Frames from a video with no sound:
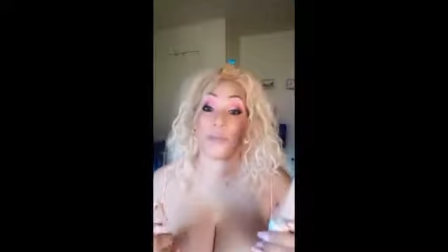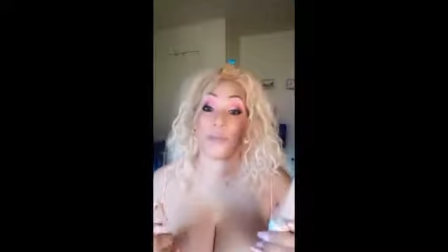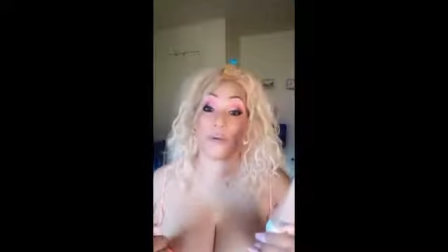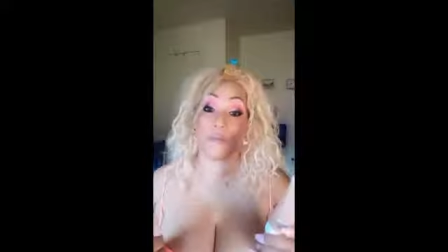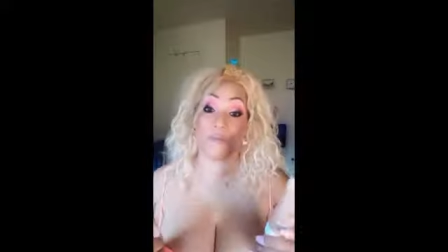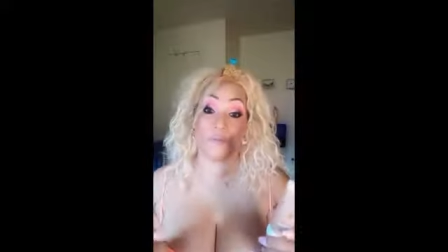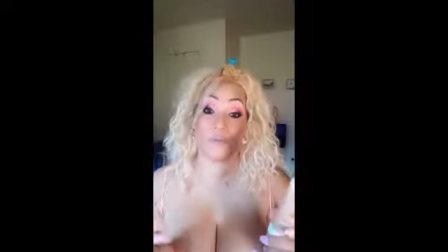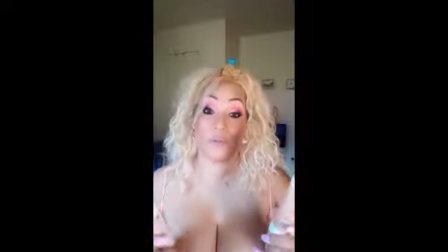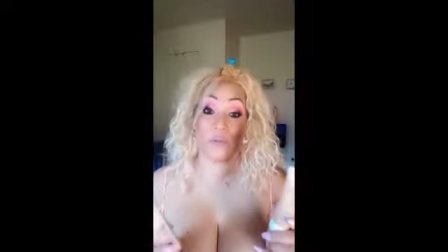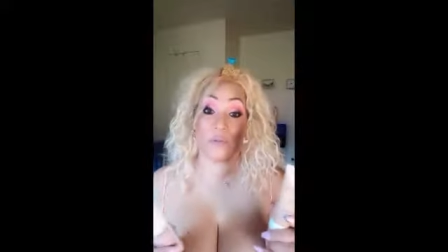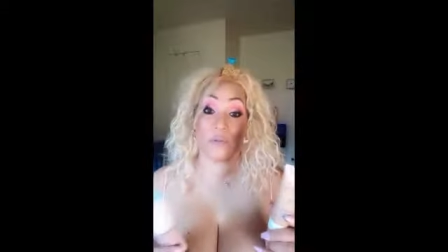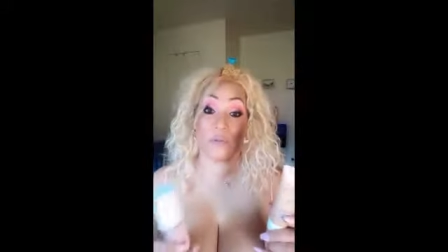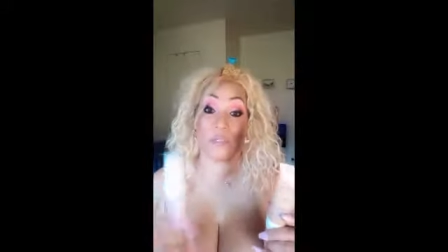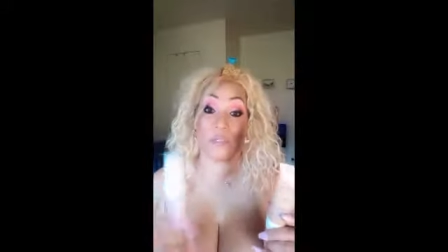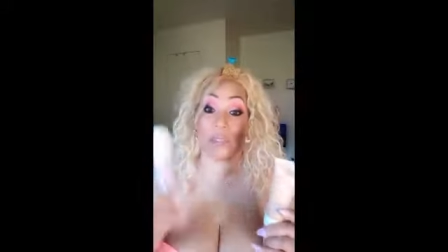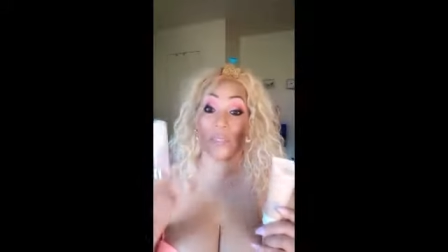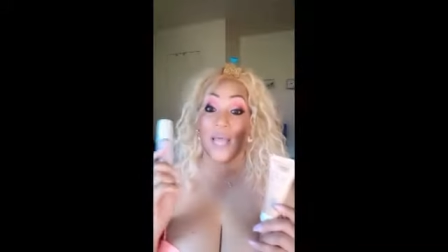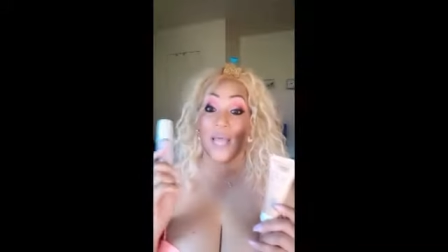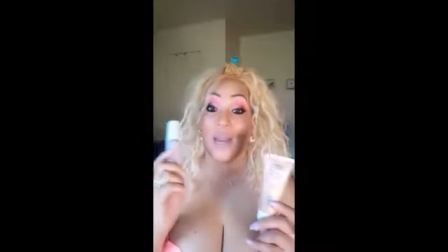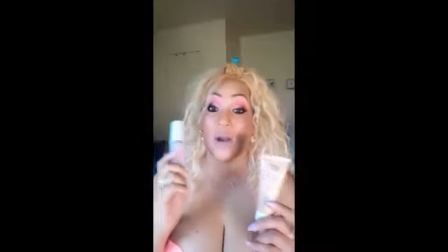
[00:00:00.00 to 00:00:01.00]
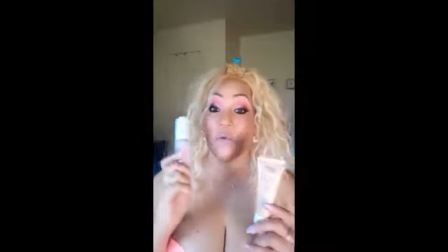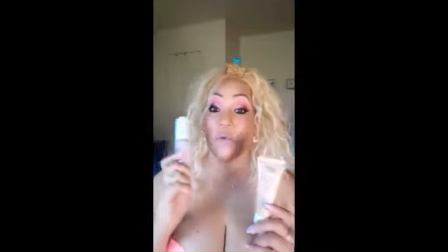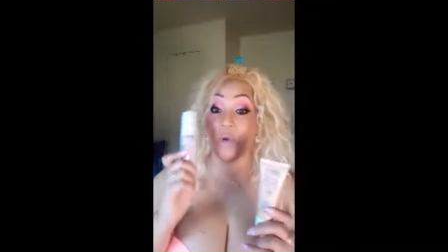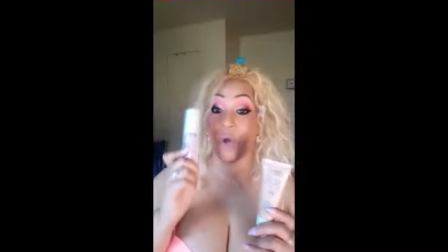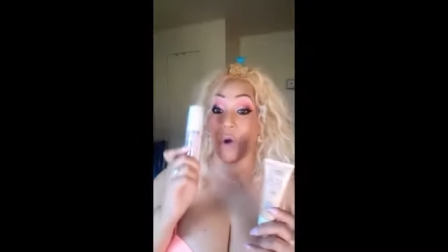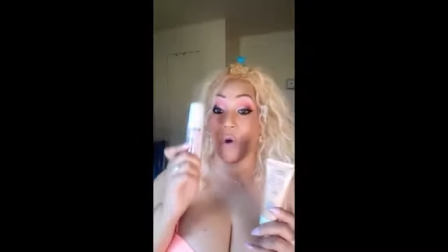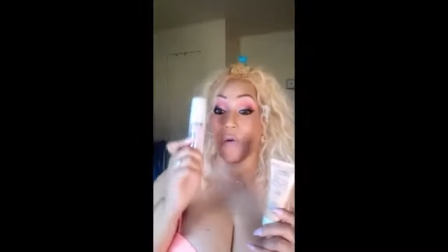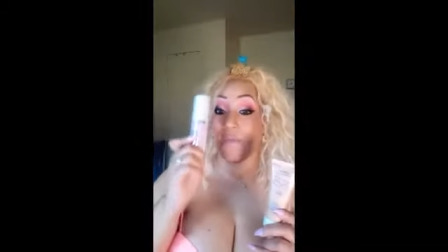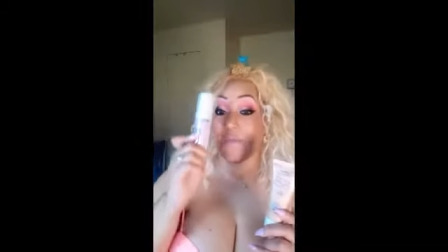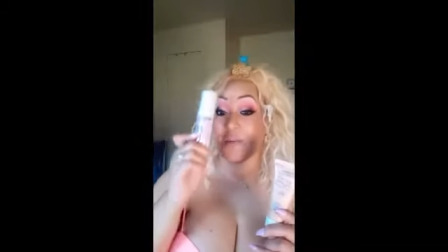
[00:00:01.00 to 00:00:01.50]
confused because I don't
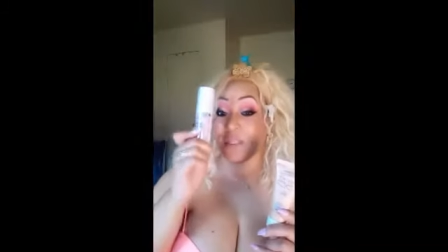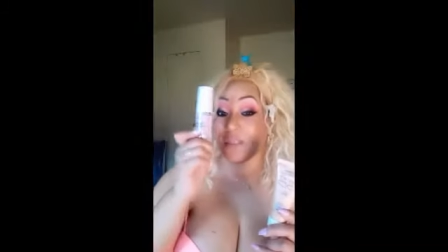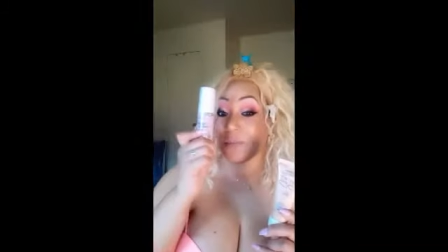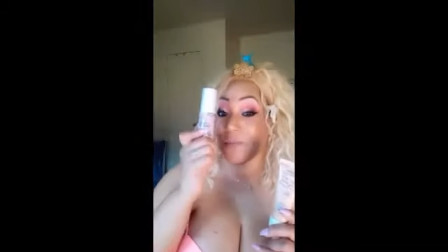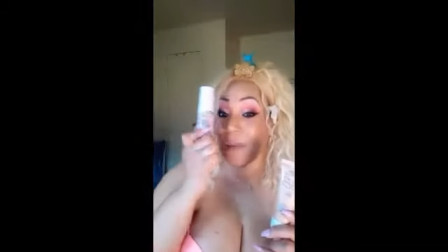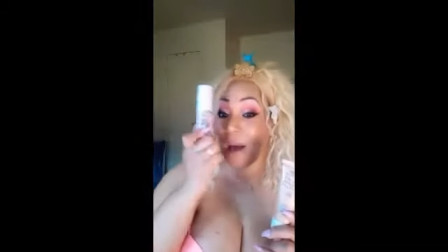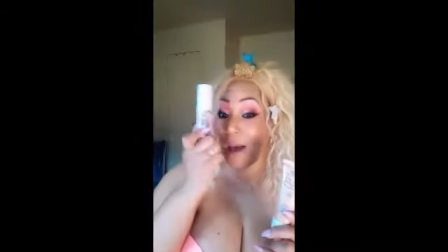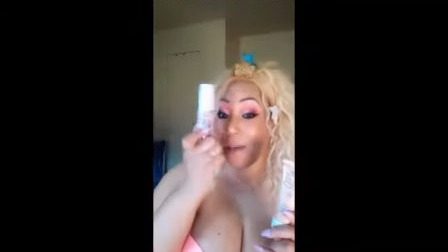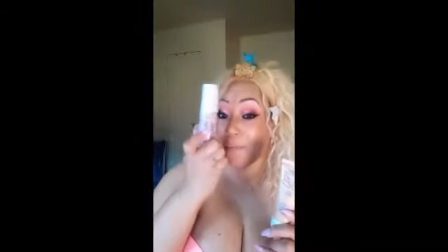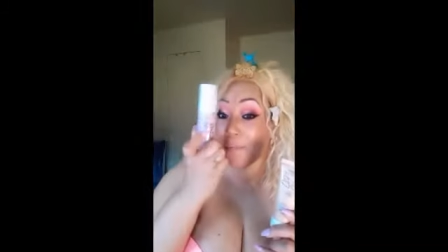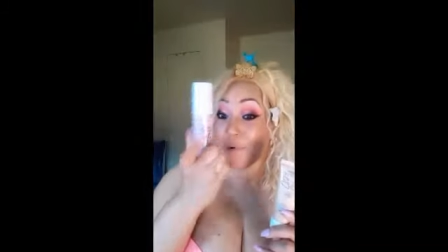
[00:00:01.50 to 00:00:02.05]
know if it's my